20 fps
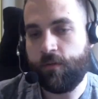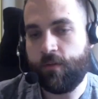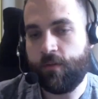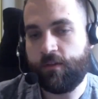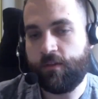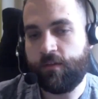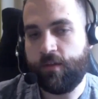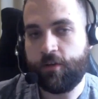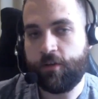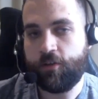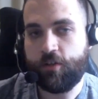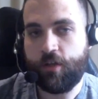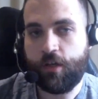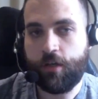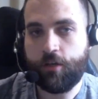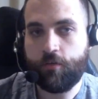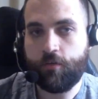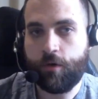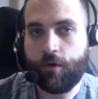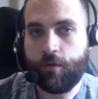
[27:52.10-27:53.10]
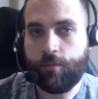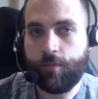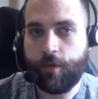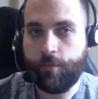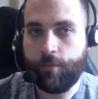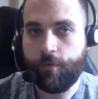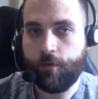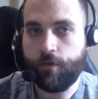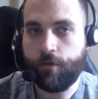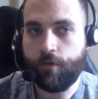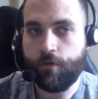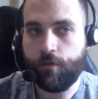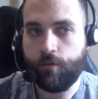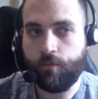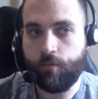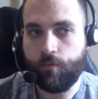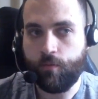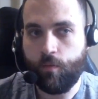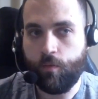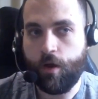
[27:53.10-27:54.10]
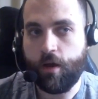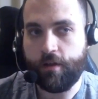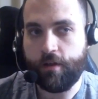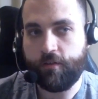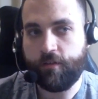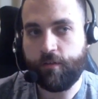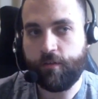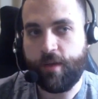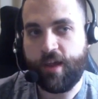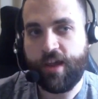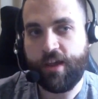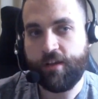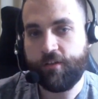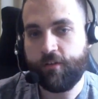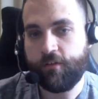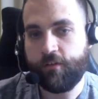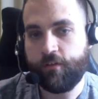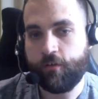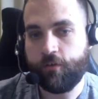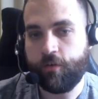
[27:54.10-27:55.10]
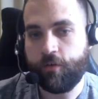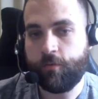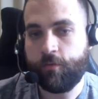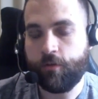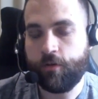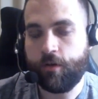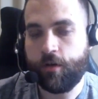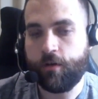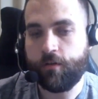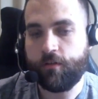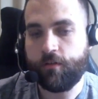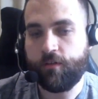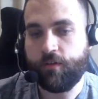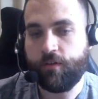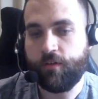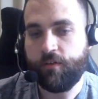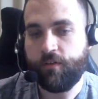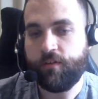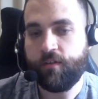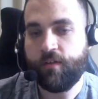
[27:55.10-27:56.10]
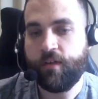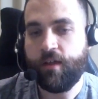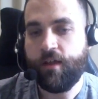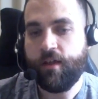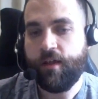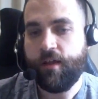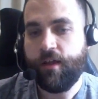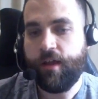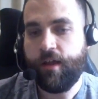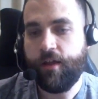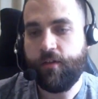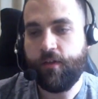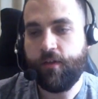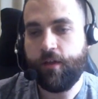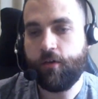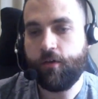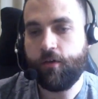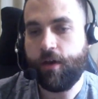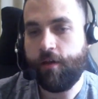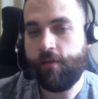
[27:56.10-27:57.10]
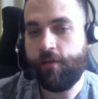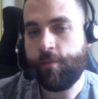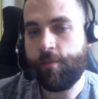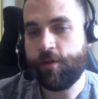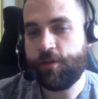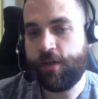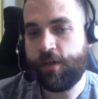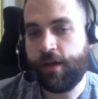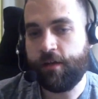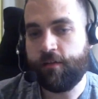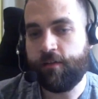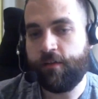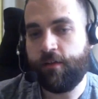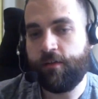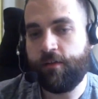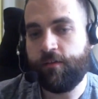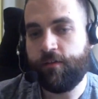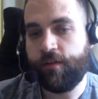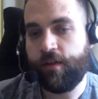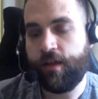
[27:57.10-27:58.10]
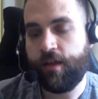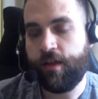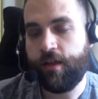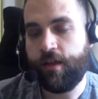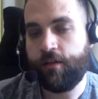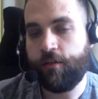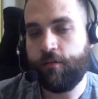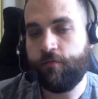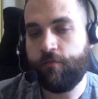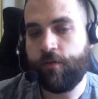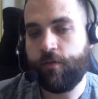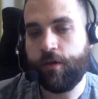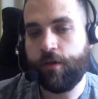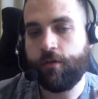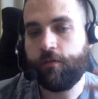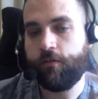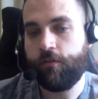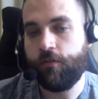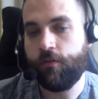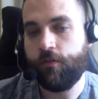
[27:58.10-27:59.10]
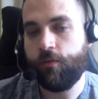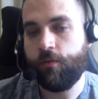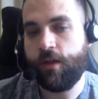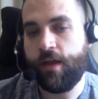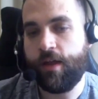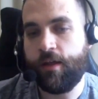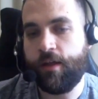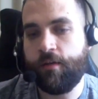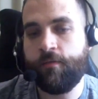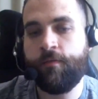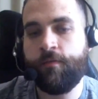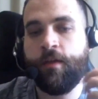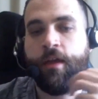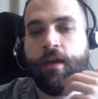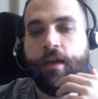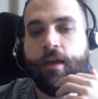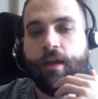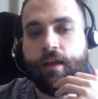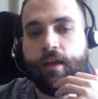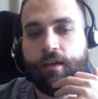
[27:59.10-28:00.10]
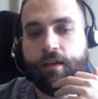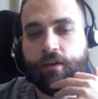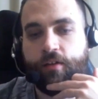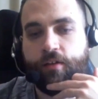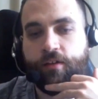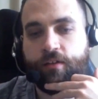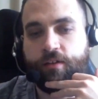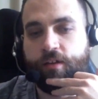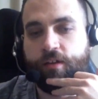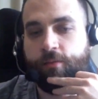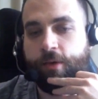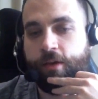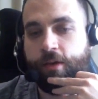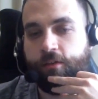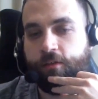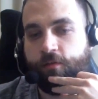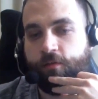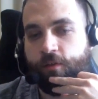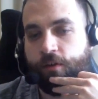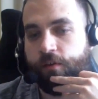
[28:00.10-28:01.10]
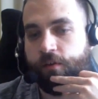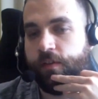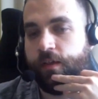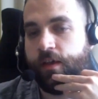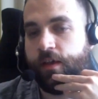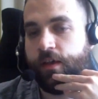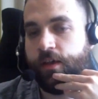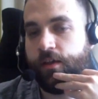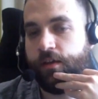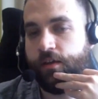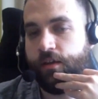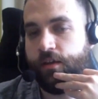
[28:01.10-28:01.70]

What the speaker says: that's an exchange where people want some access to cryptocurrencies and they don't have that much access. And very soon we'll have an ETC based fund that